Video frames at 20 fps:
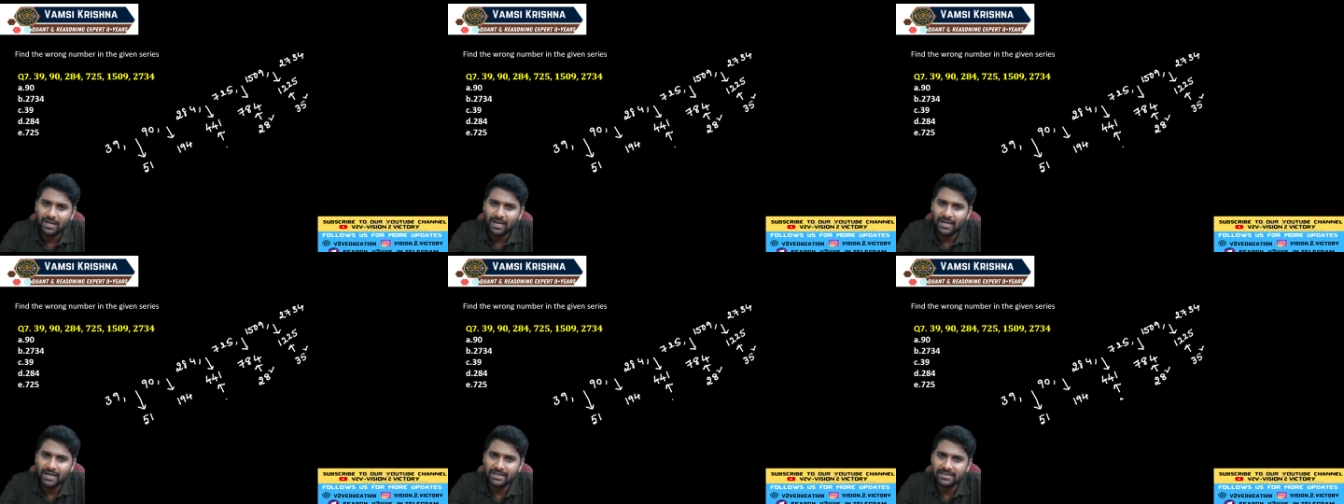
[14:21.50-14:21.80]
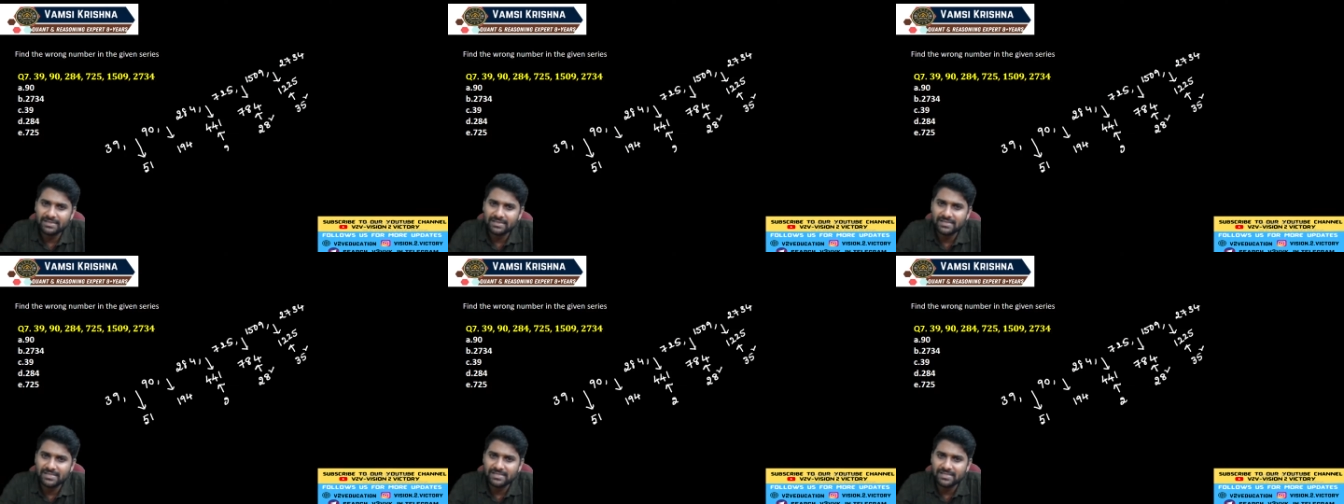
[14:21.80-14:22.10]
And
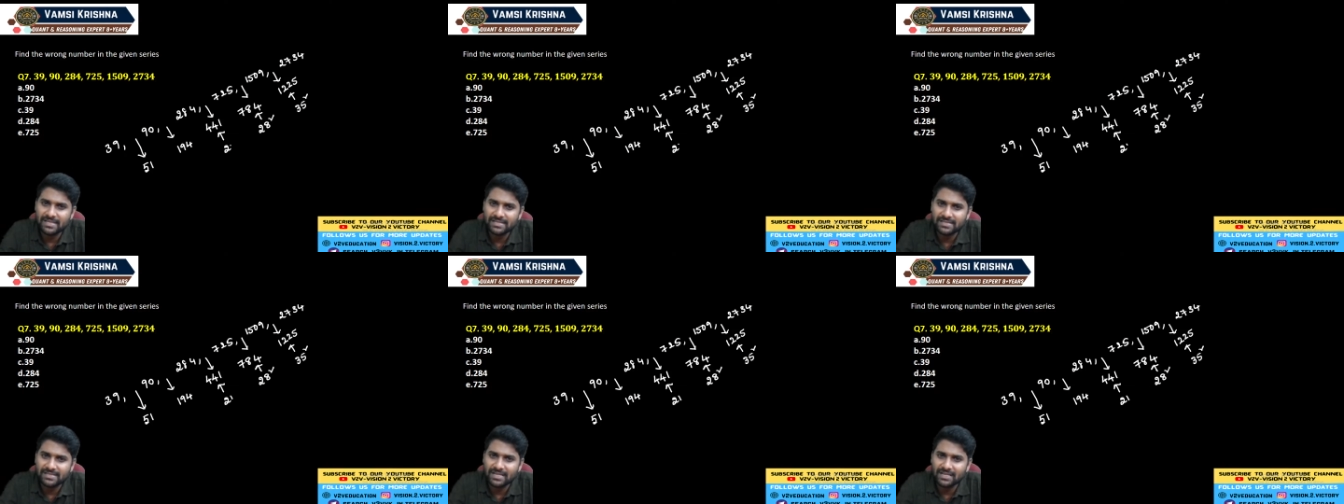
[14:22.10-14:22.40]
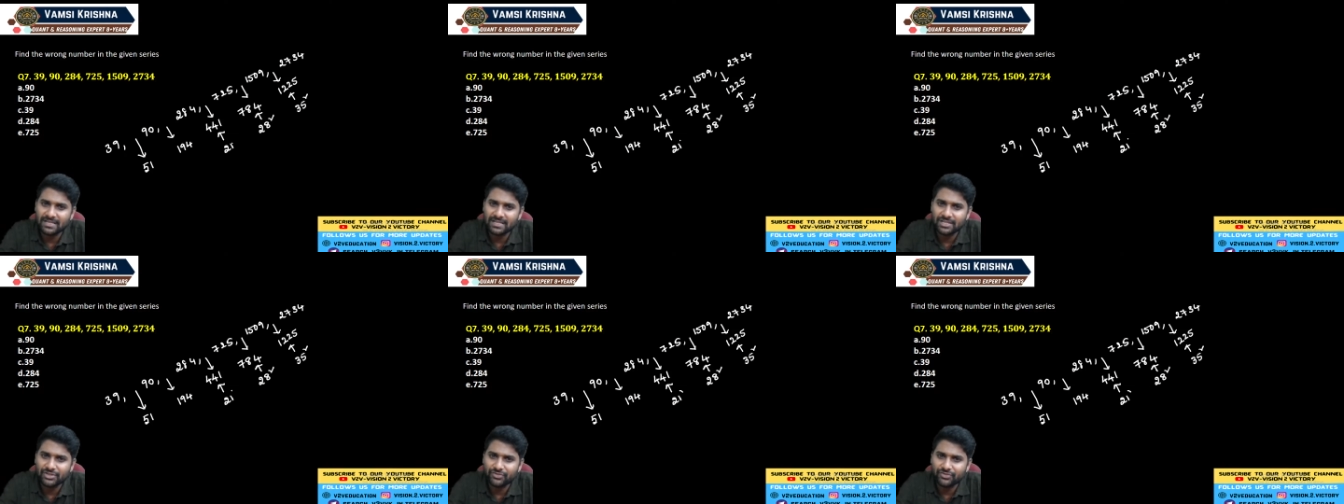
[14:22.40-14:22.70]
this is
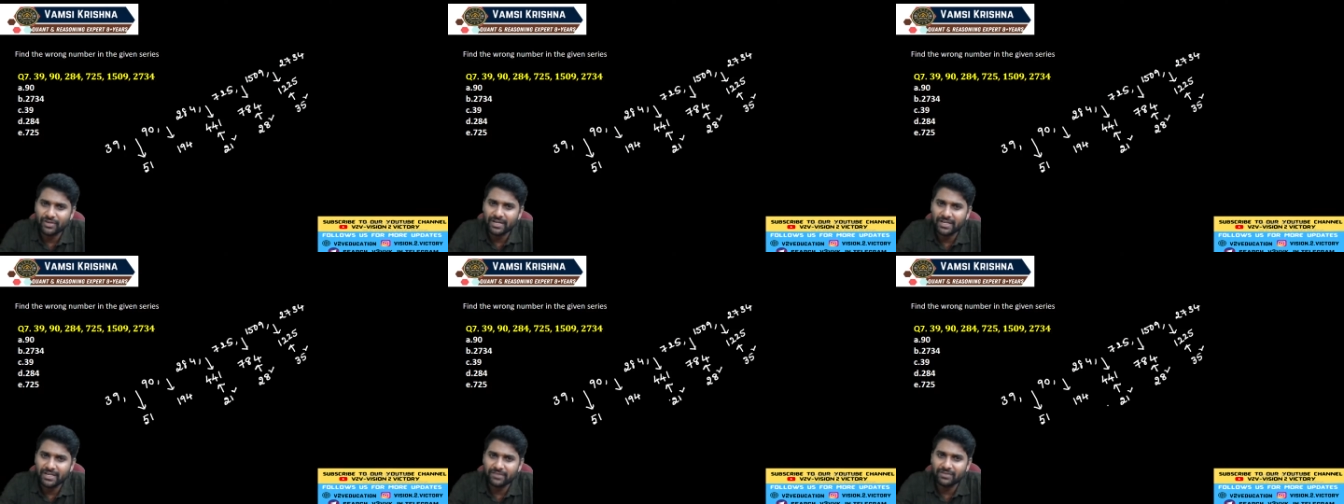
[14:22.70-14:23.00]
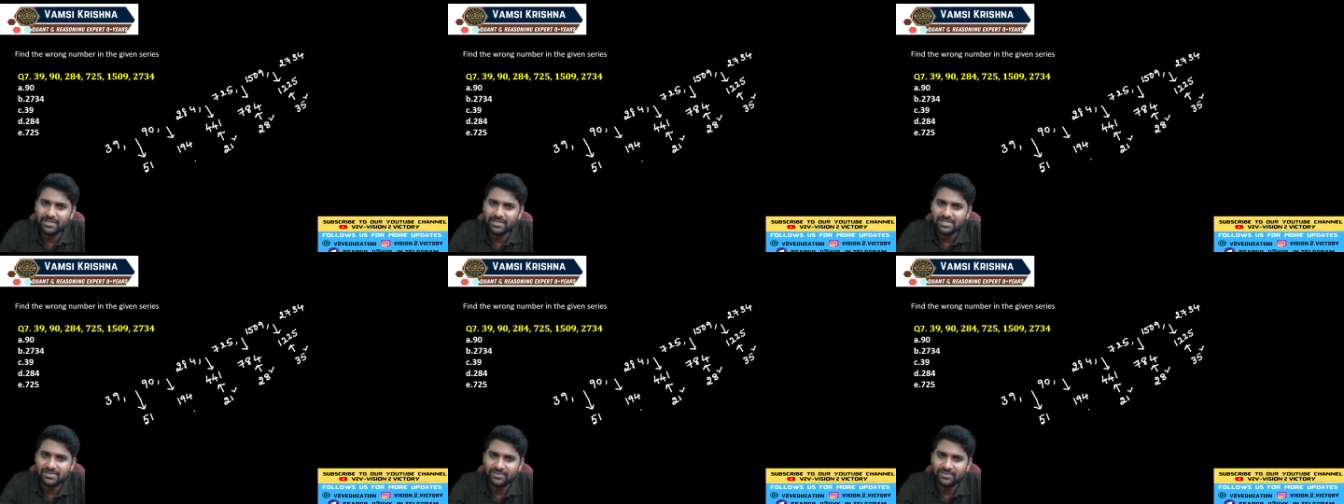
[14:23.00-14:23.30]
exactly a
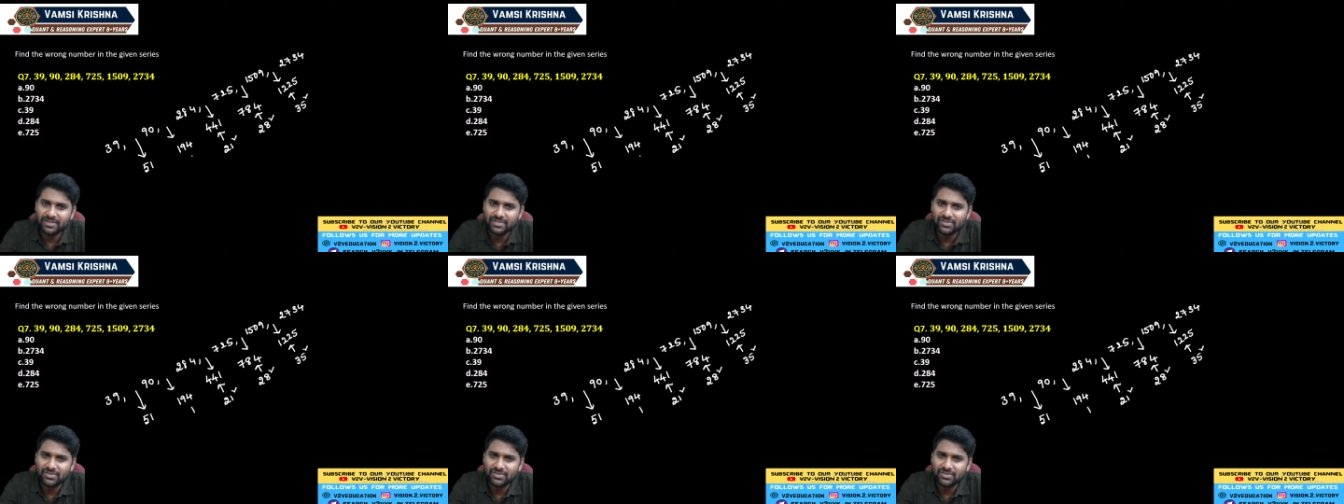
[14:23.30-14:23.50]
21 square.